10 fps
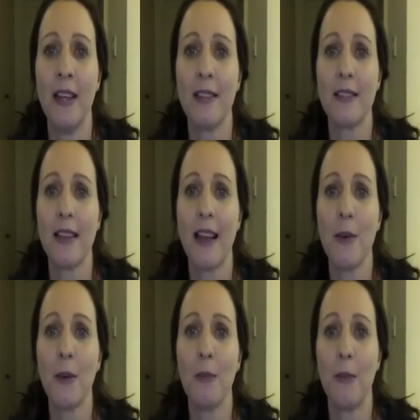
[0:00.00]
So say
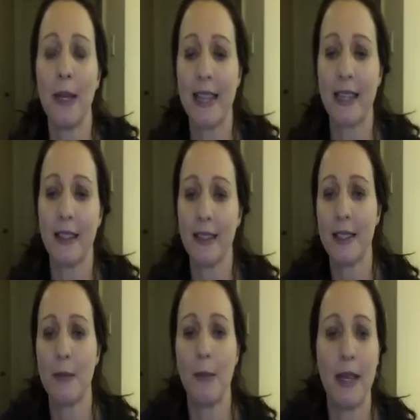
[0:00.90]
I want my deadline
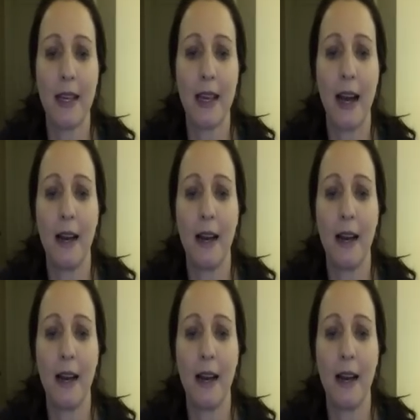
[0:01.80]
to be